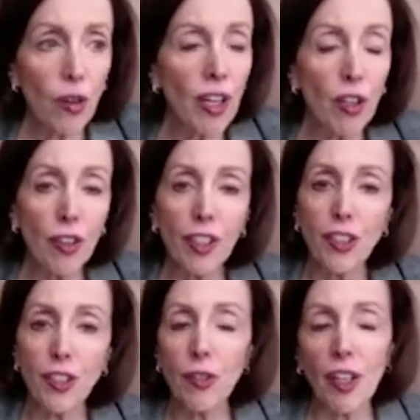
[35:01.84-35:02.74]
no, I don't think
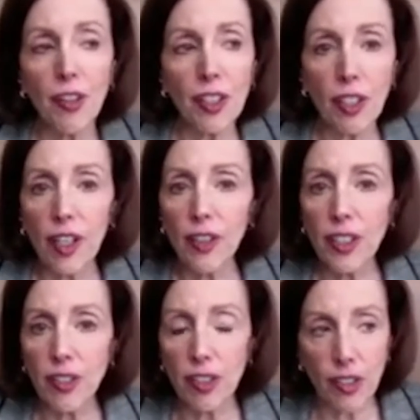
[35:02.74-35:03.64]
you do. I
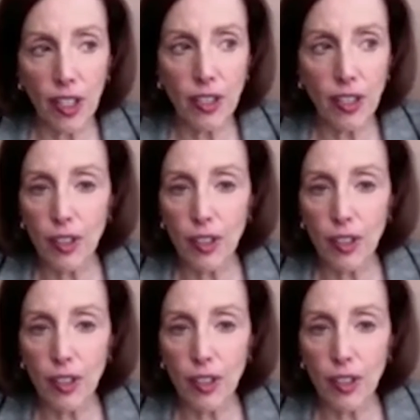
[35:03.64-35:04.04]
think success